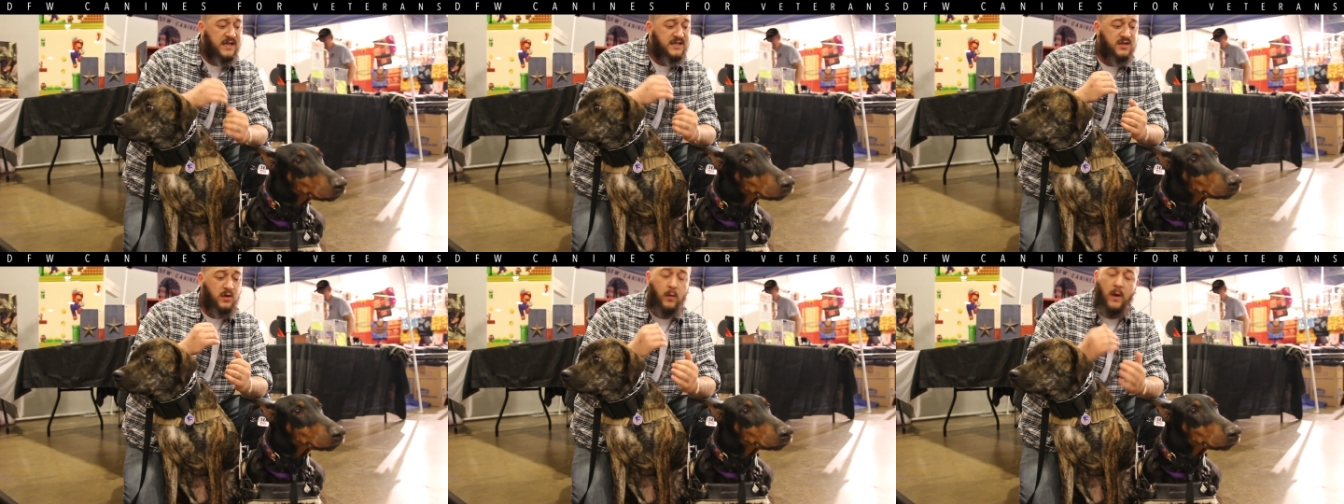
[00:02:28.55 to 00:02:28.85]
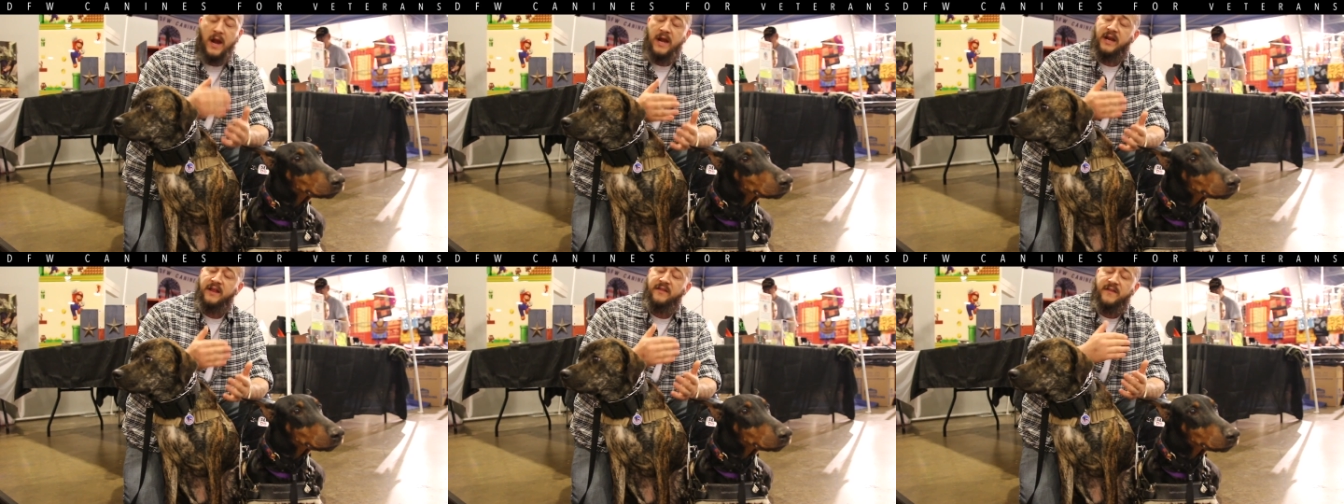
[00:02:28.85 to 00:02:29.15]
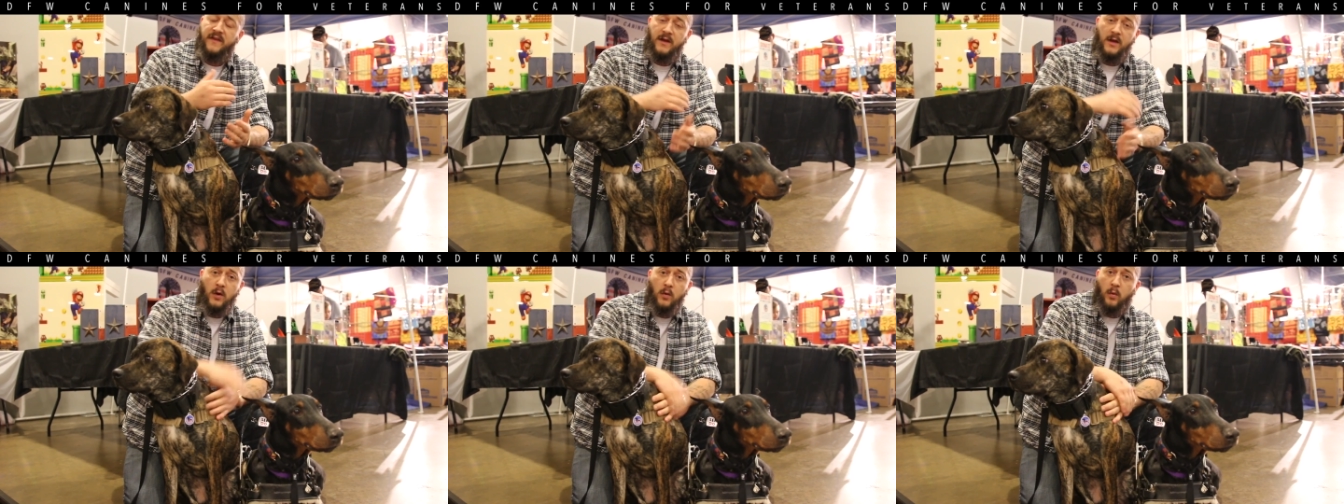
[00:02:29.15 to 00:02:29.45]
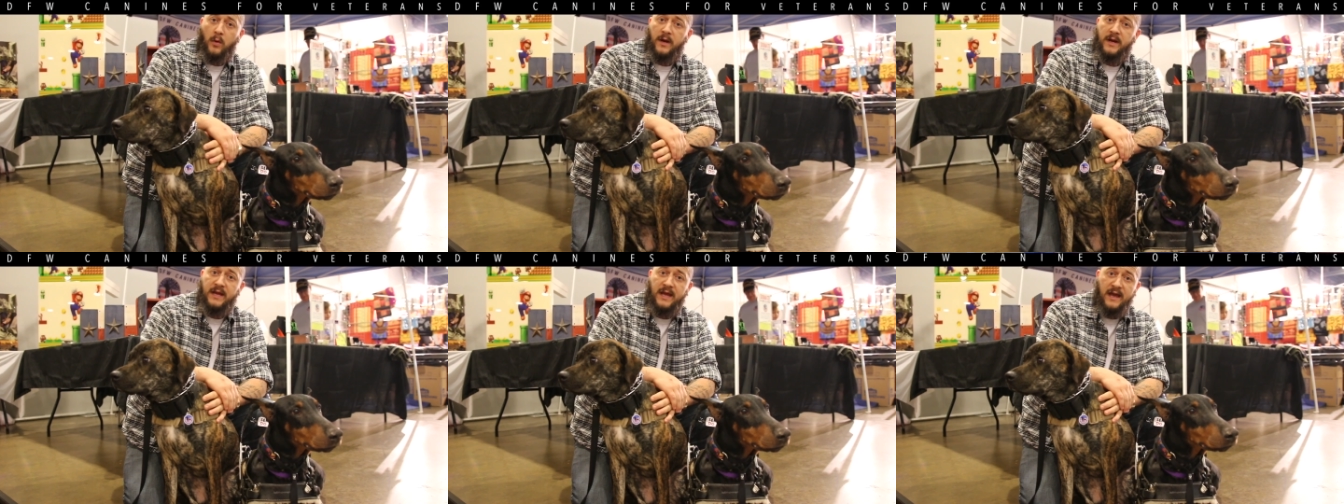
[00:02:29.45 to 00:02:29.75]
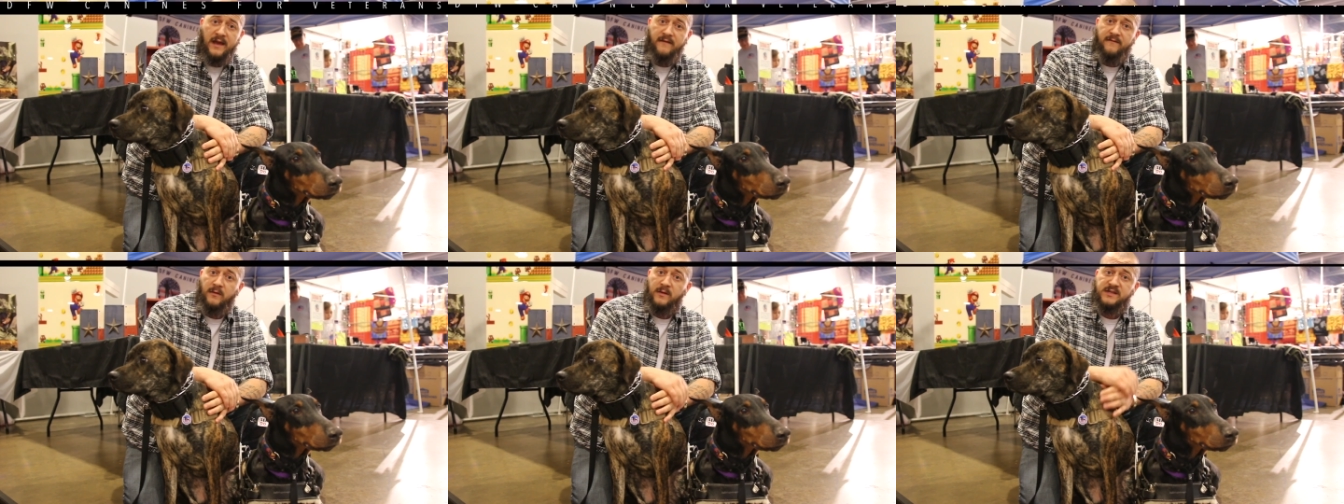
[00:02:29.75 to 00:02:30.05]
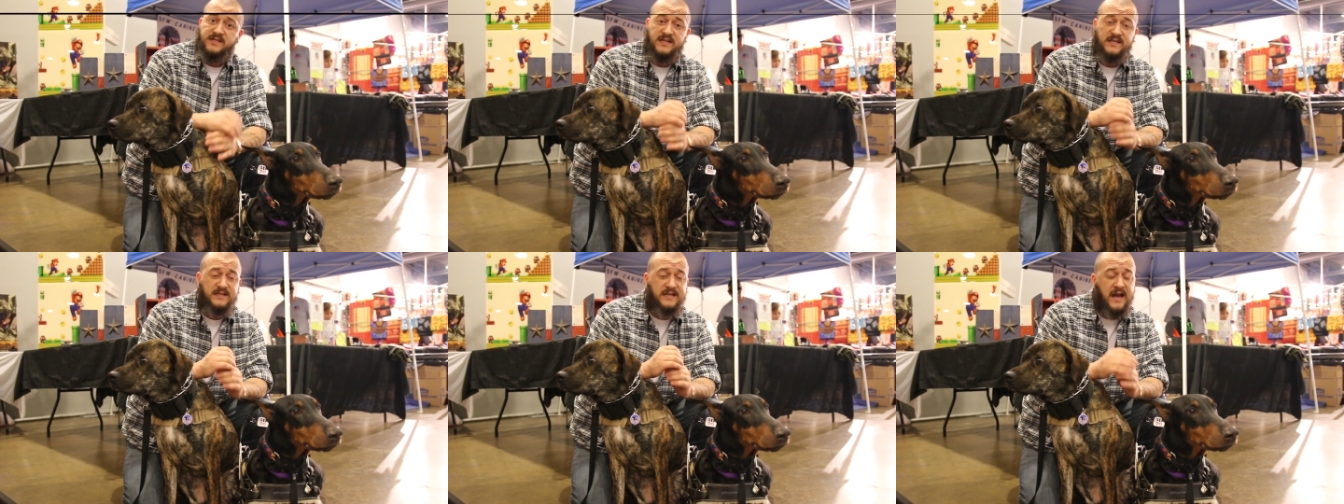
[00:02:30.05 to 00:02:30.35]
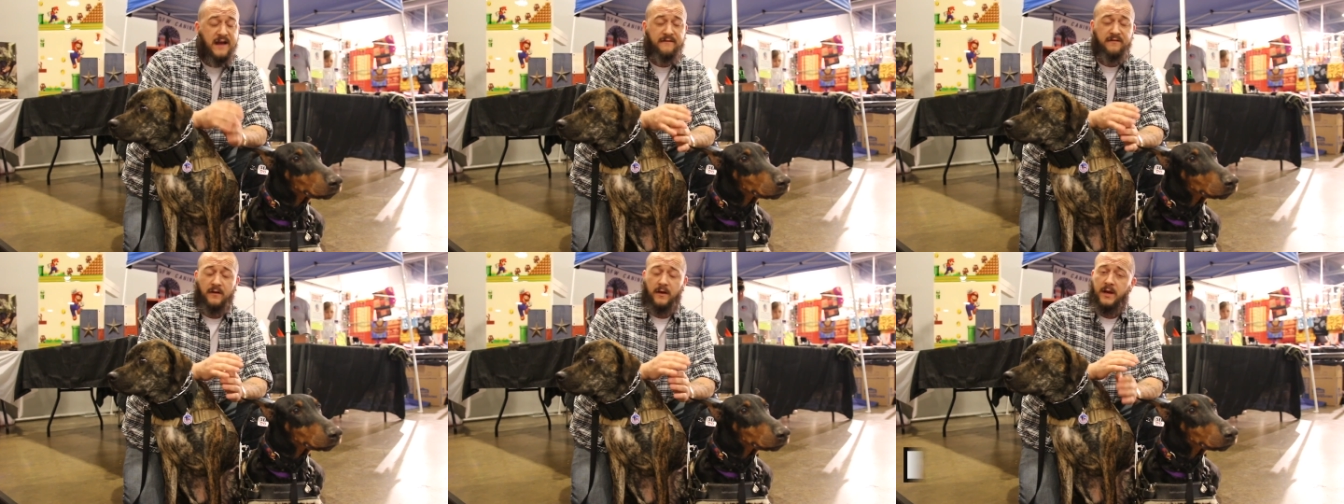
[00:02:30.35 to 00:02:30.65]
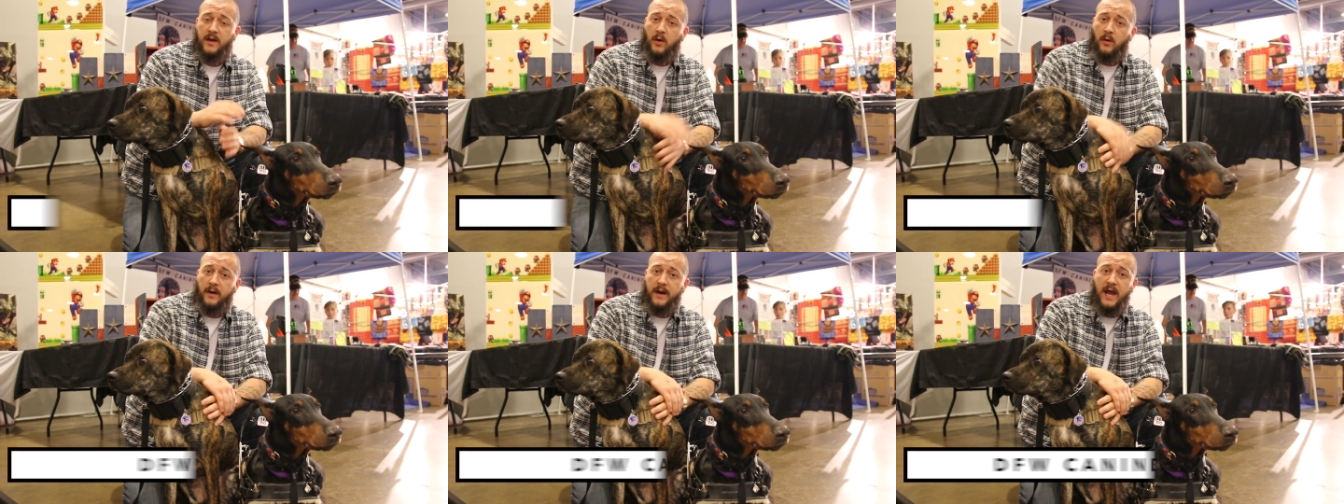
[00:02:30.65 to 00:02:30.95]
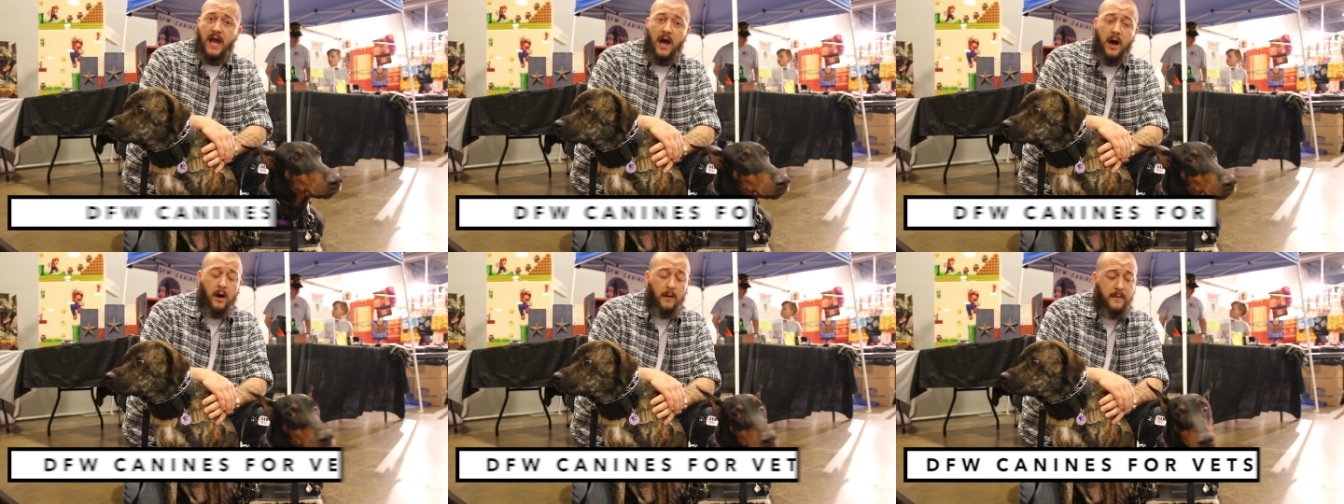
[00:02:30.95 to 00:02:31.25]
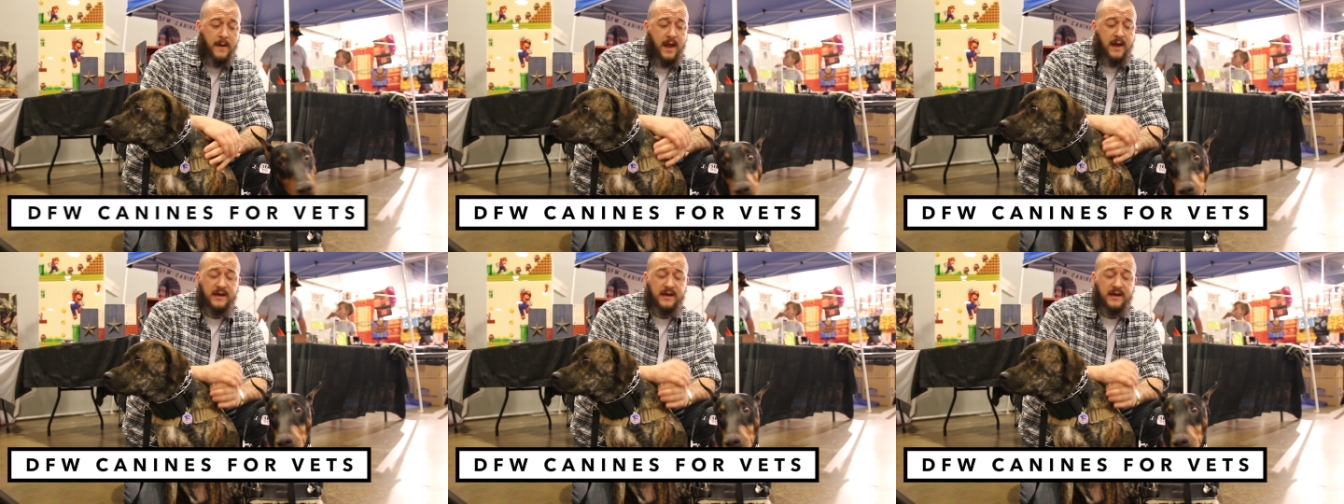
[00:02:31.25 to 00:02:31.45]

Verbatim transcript: So anything you want to give is definitely going to help,